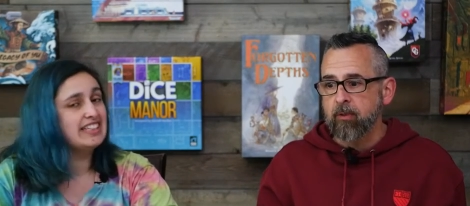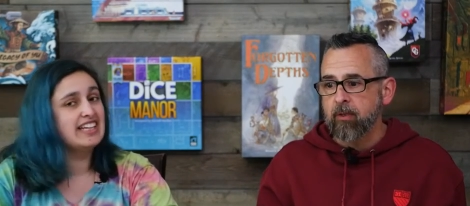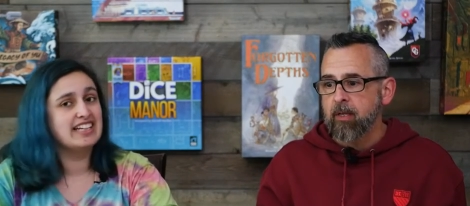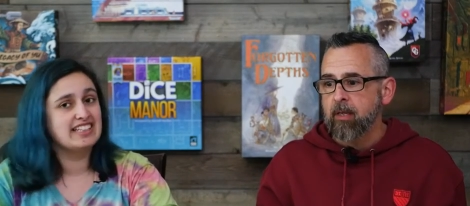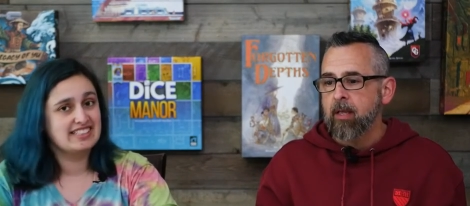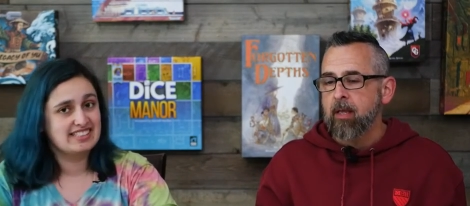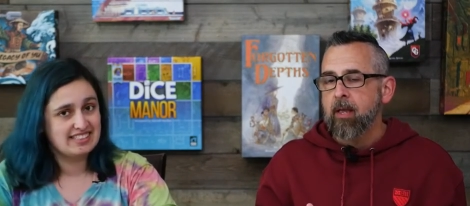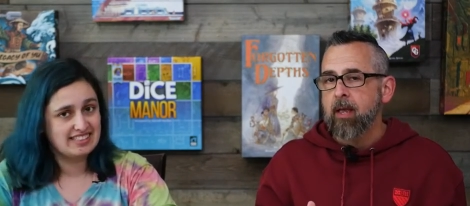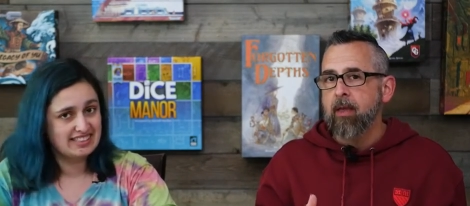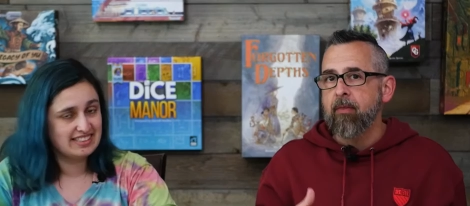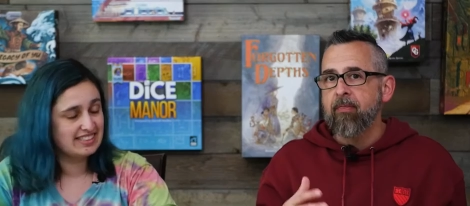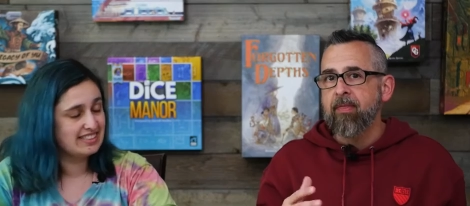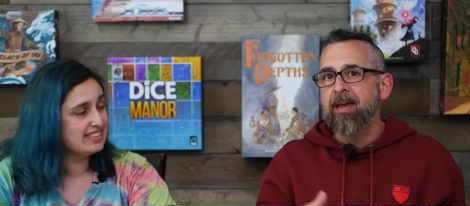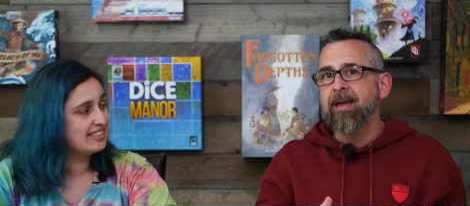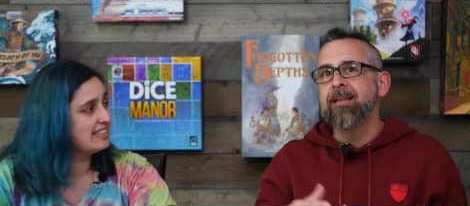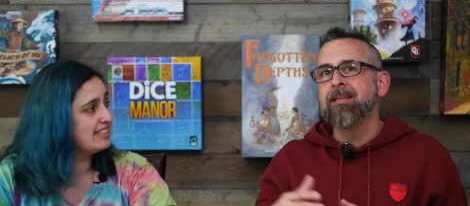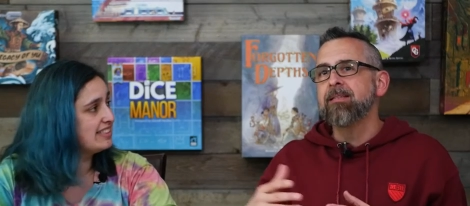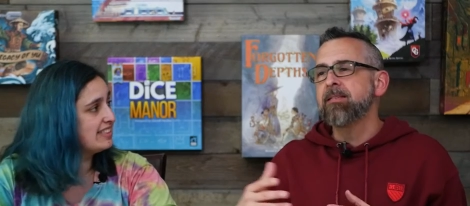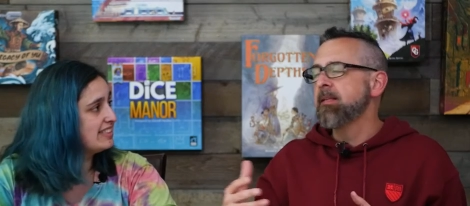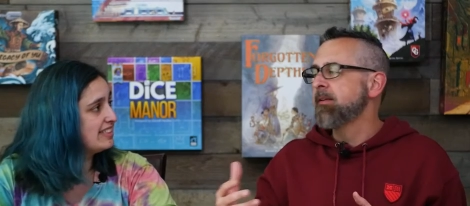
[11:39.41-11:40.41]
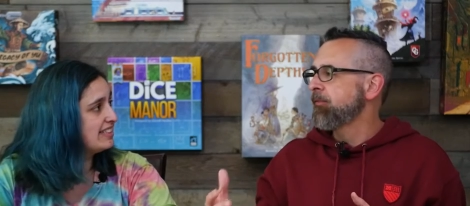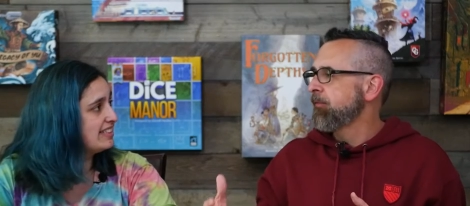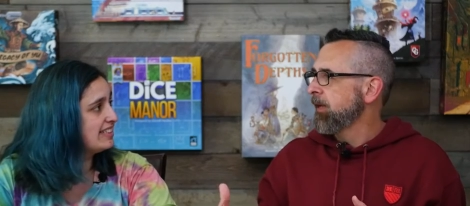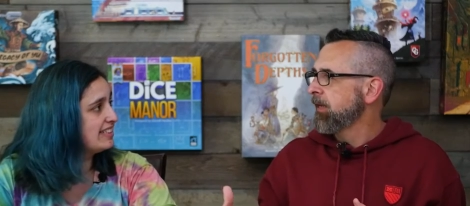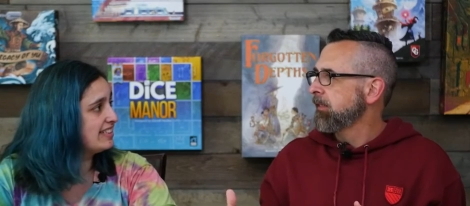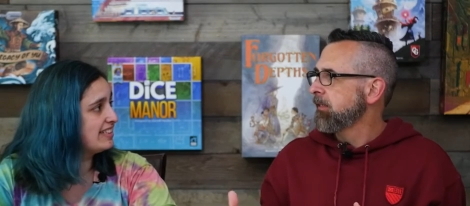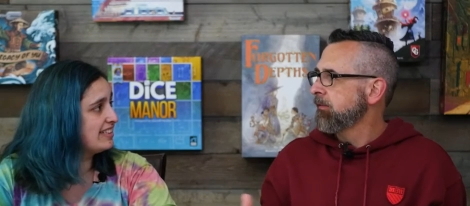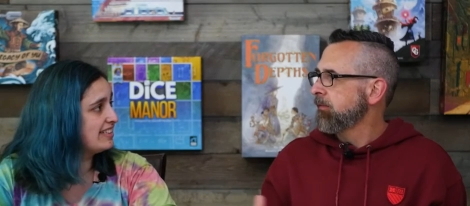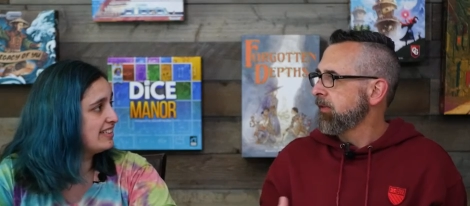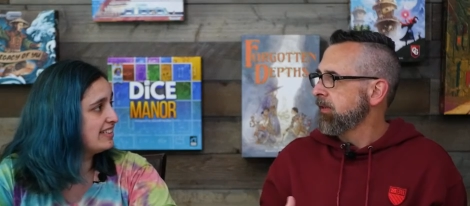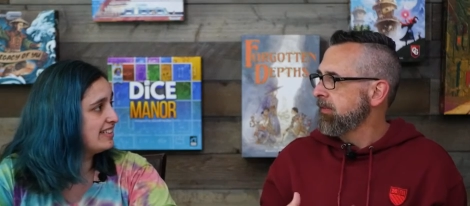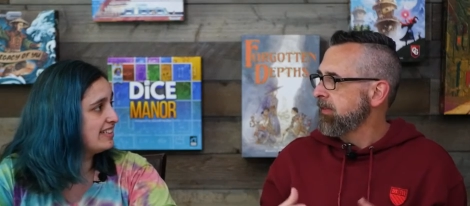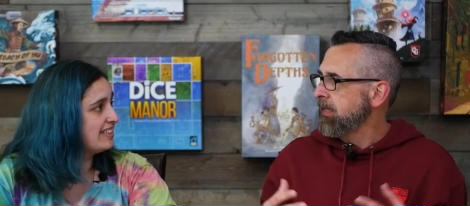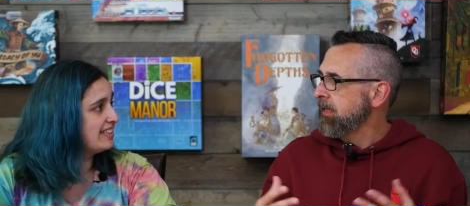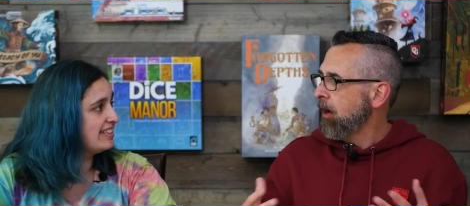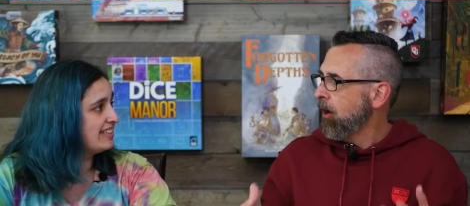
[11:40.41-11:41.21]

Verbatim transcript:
Speaker 1: Yes. And that is effectively the